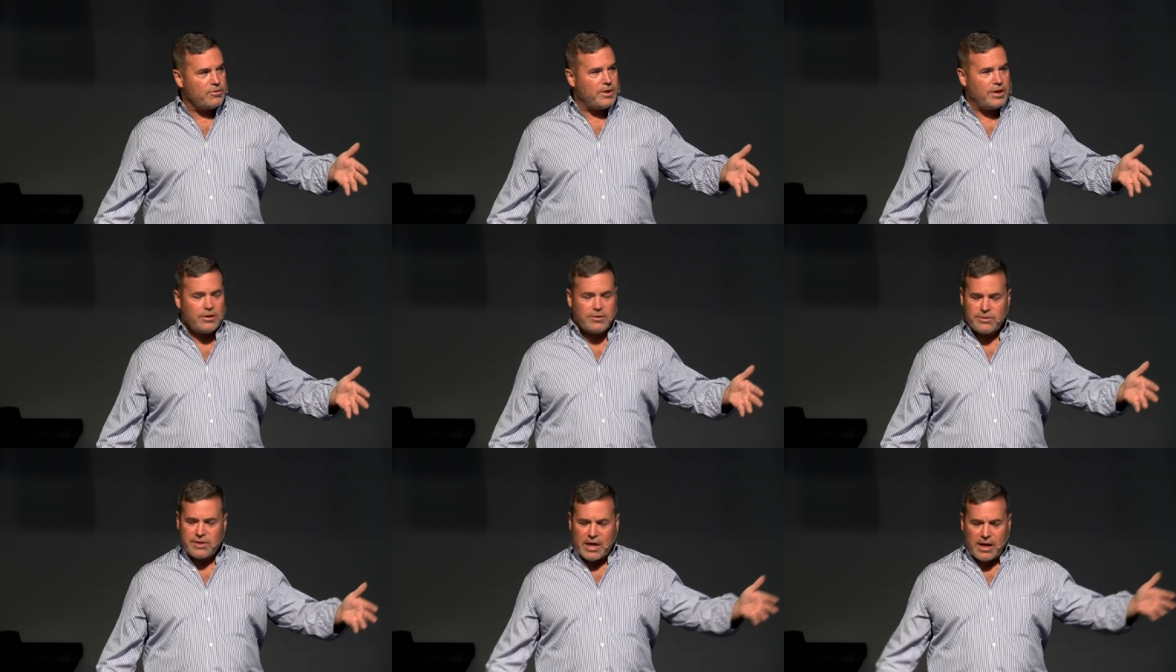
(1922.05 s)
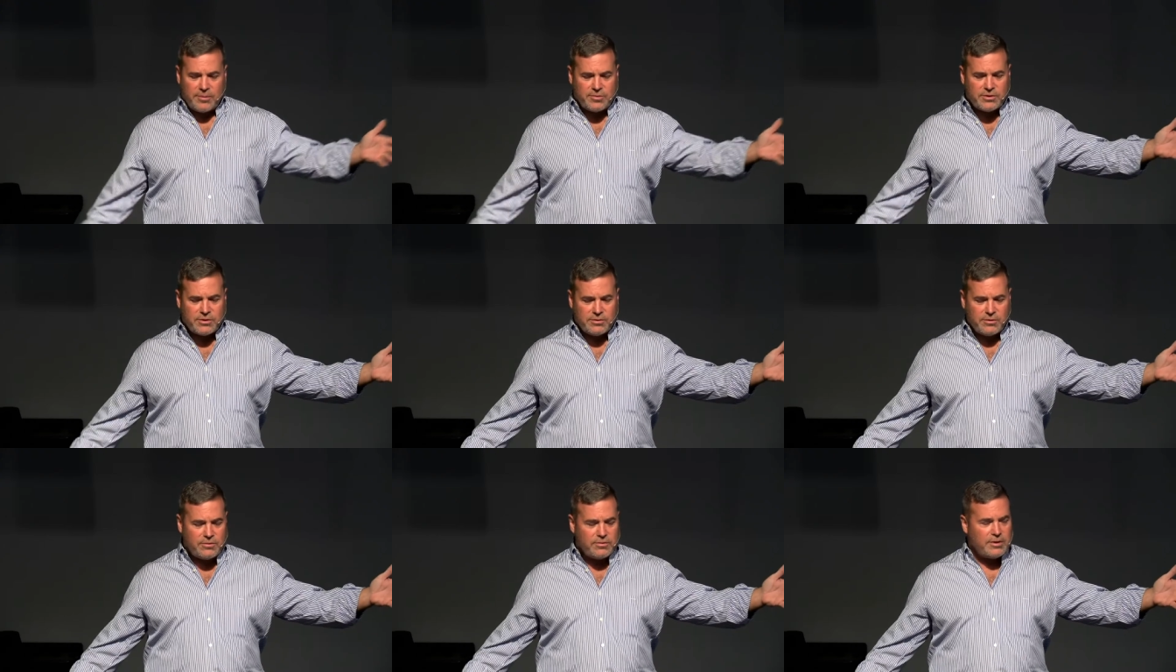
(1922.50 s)
And he goes,
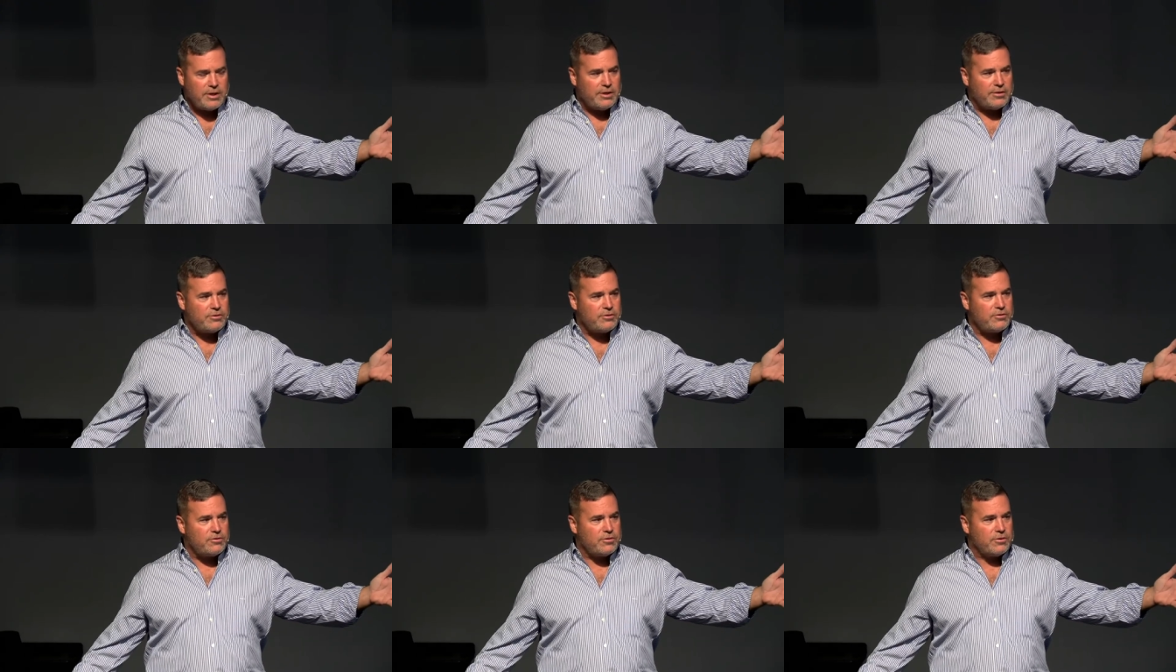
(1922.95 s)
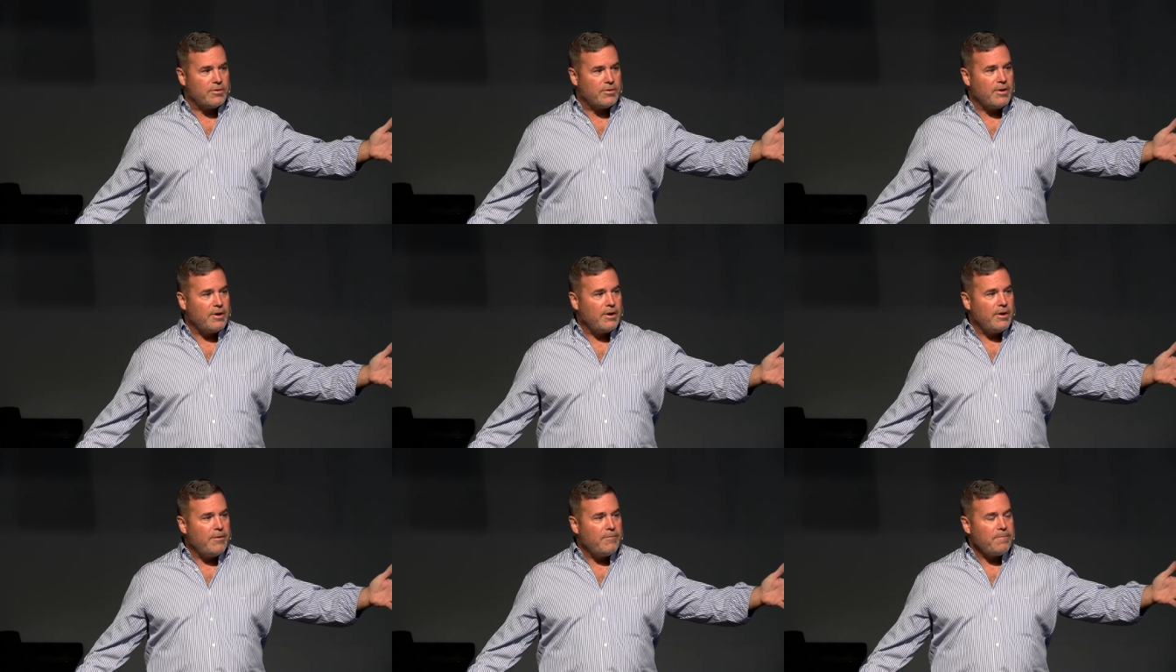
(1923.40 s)
Absolutely, it's true.
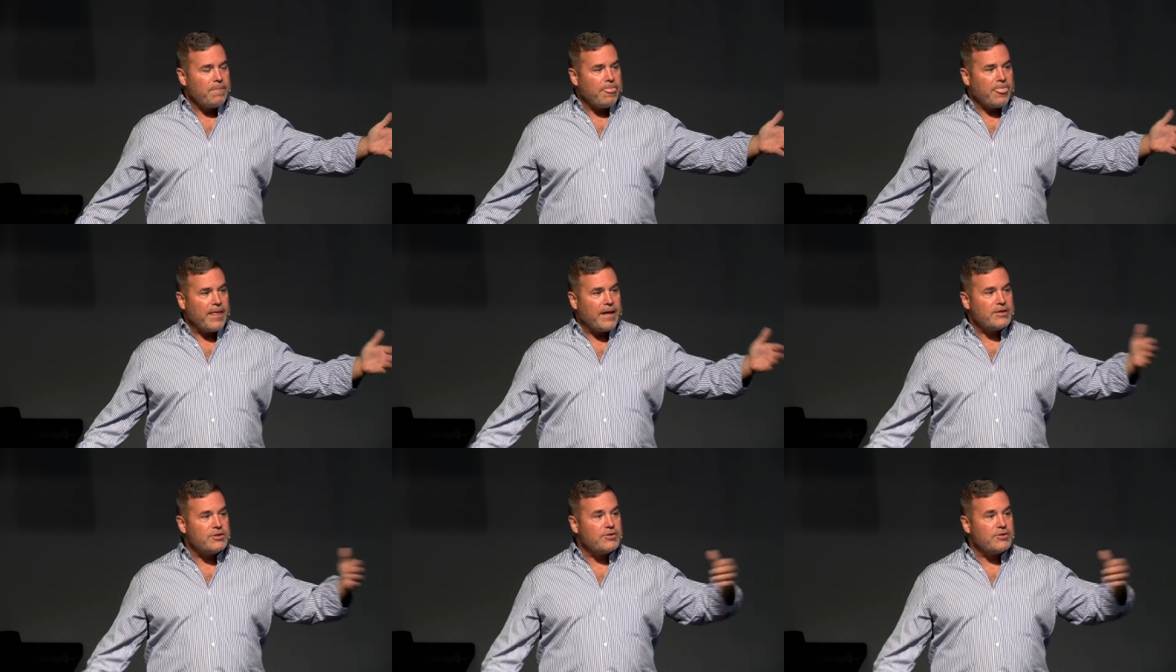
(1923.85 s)
And